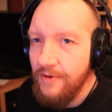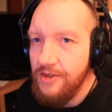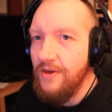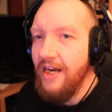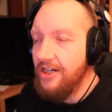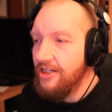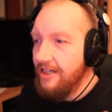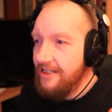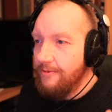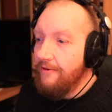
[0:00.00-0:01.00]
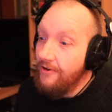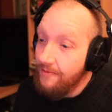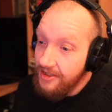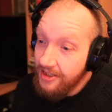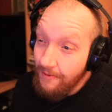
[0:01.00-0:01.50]
which we filmed
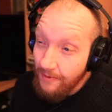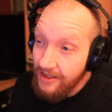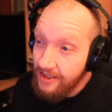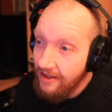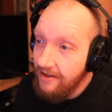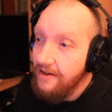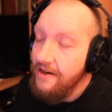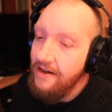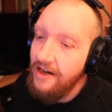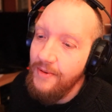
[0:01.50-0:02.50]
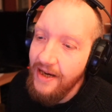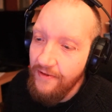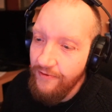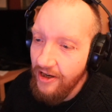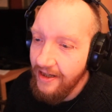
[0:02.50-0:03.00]
this a couple of weeks ago. We have a
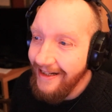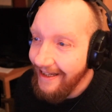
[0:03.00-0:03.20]
friend